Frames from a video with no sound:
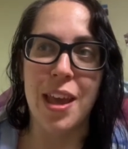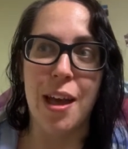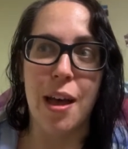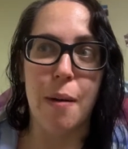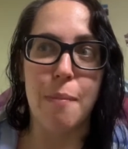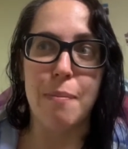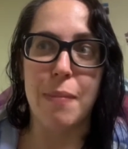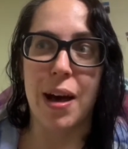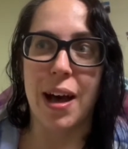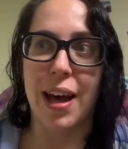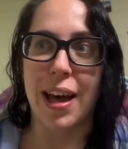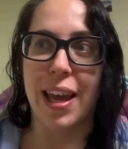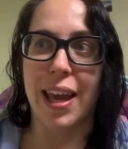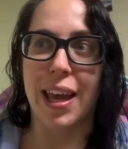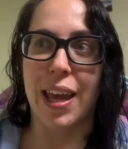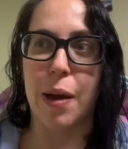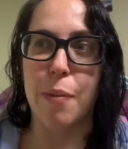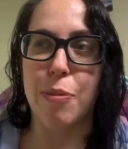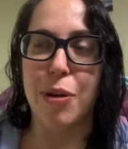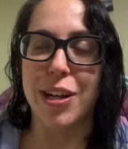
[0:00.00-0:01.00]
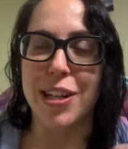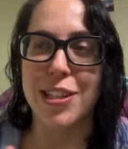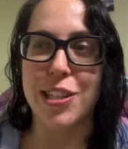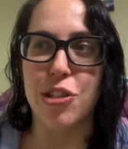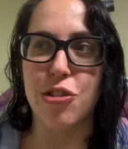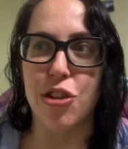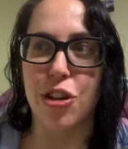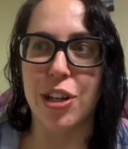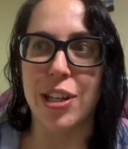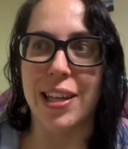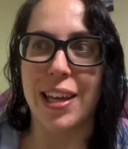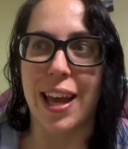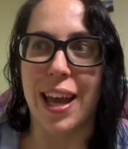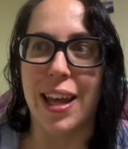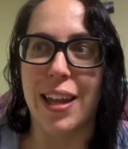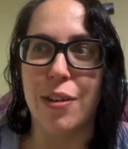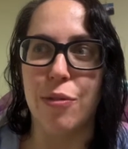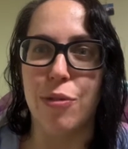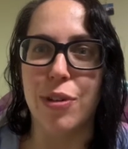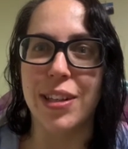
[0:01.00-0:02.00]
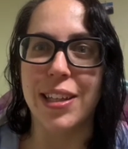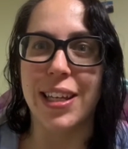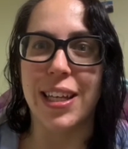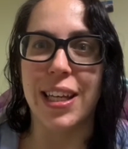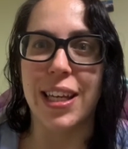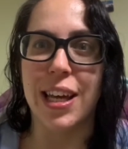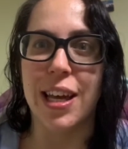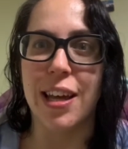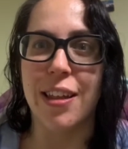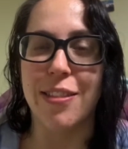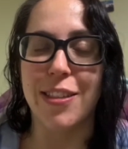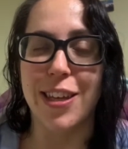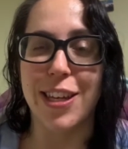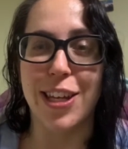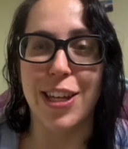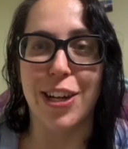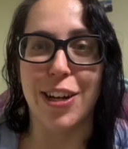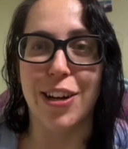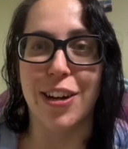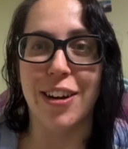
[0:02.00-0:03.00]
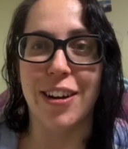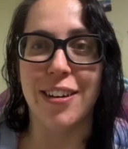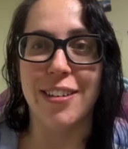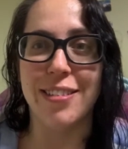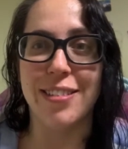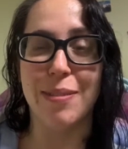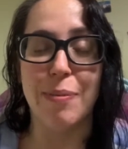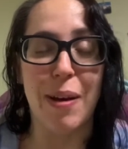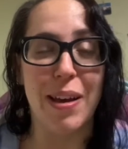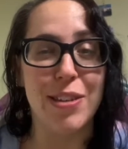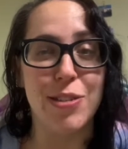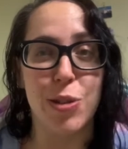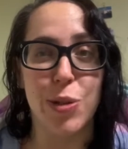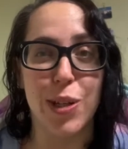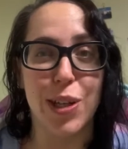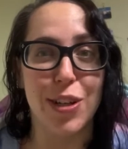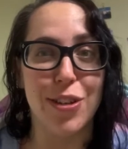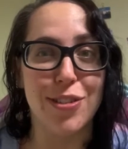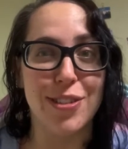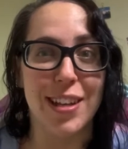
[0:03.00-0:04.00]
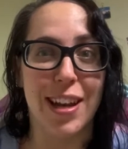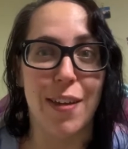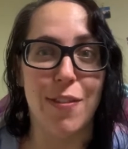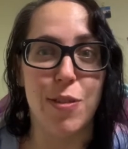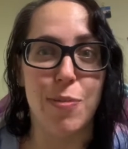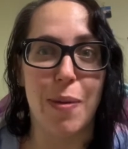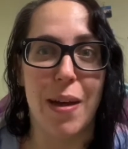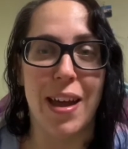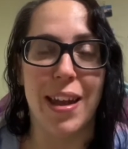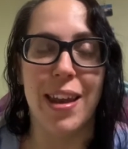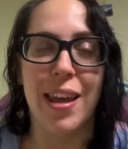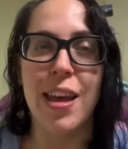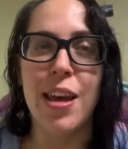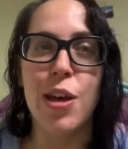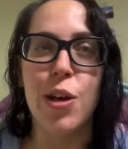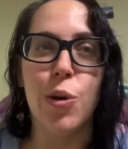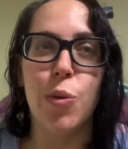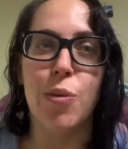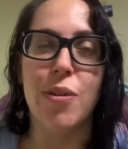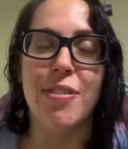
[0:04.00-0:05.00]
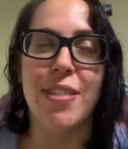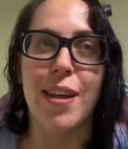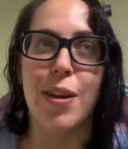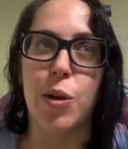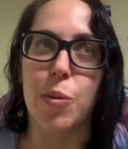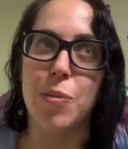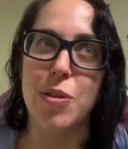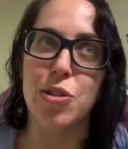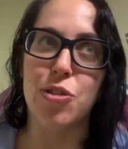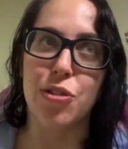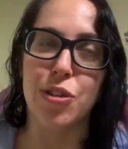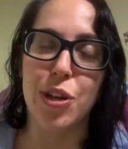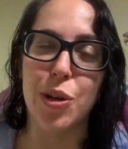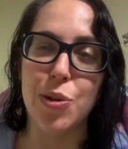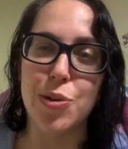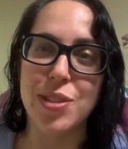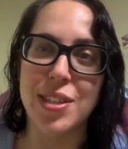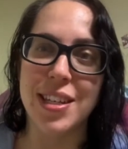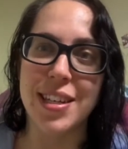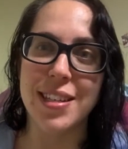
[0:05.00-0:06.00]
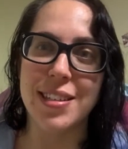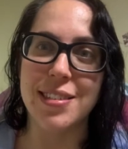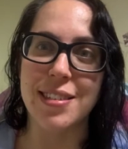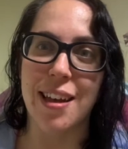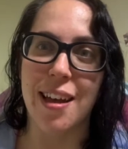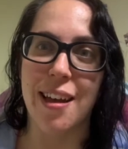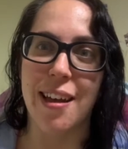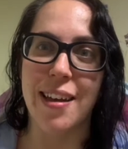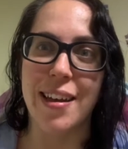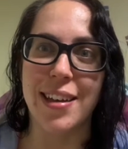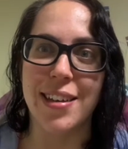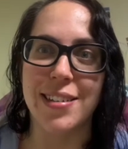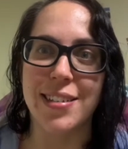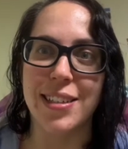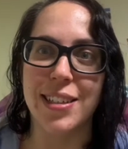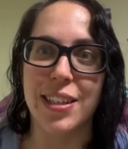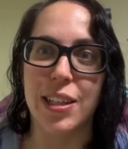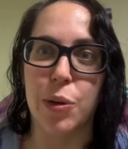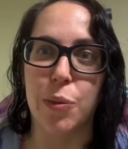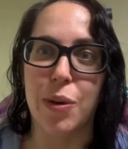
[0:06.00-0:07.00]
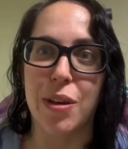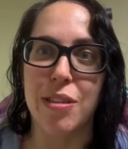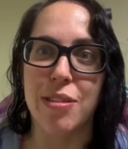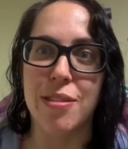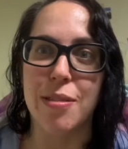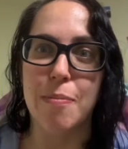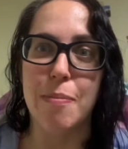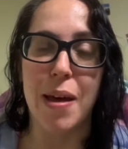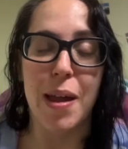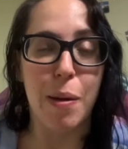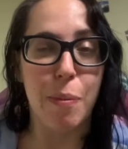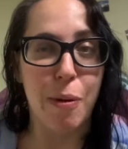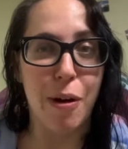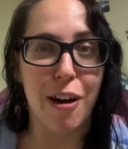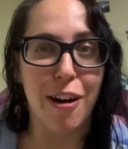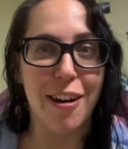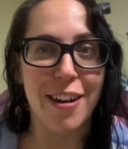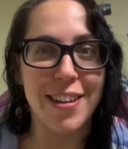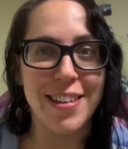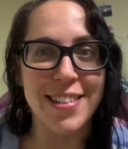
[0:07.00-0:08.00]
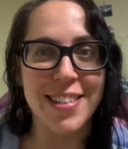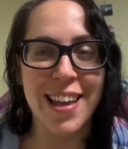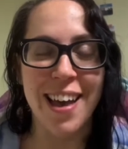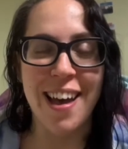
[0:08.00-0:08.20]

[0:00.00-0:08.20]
my pregnancy journey and really the past 2 years that I've spent with endometriosis and dealing with menopause